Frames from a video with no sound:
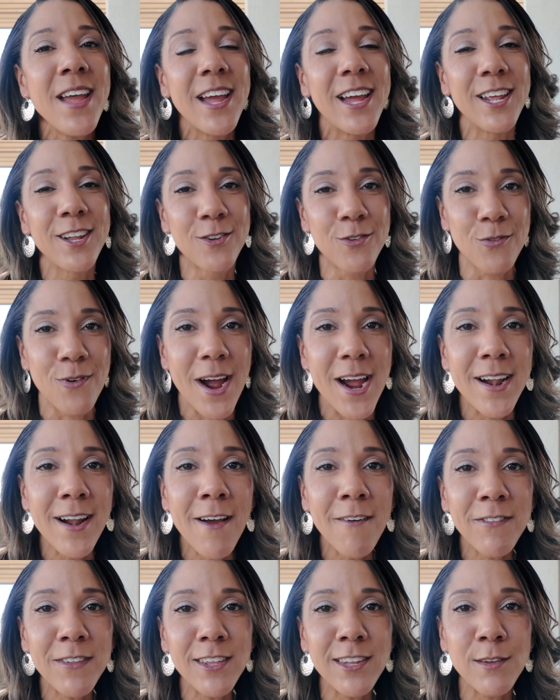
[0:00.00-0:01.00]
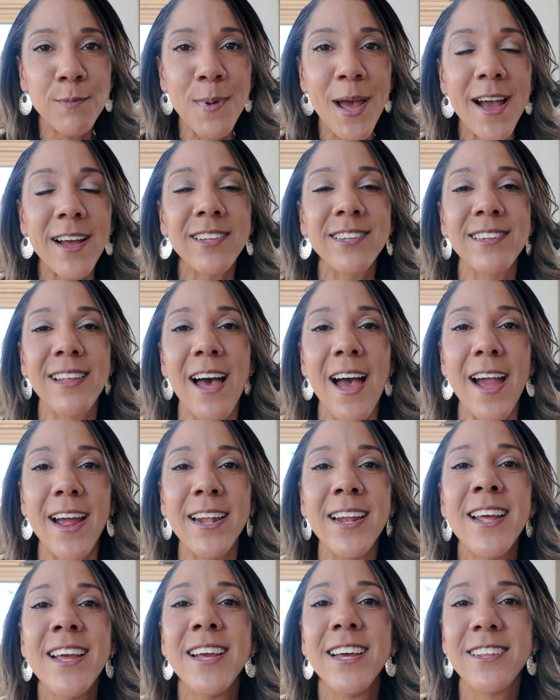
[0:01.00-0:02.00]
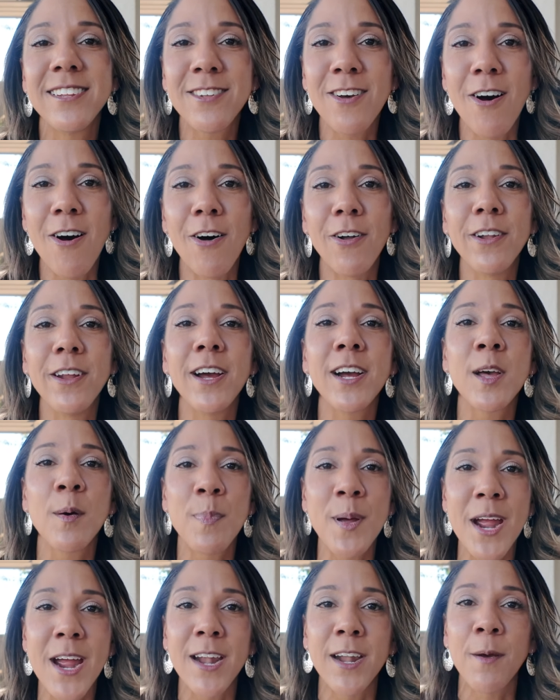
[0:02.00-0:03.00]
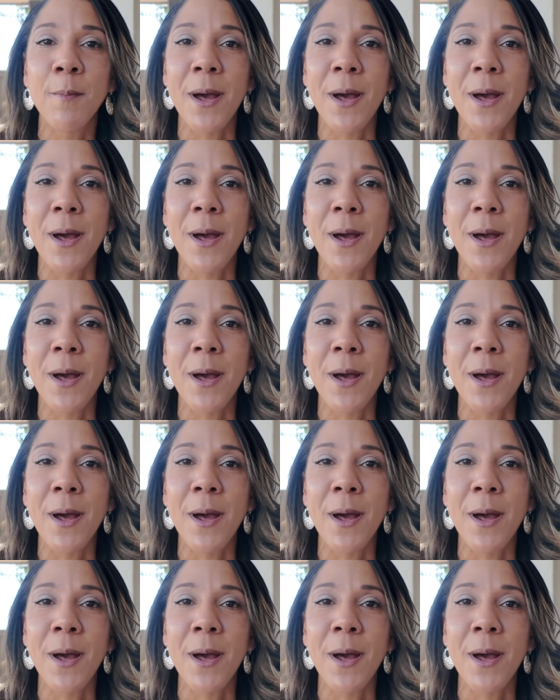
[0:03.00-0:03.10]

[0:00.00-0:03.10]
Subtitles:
is right off this back side, is called a cabana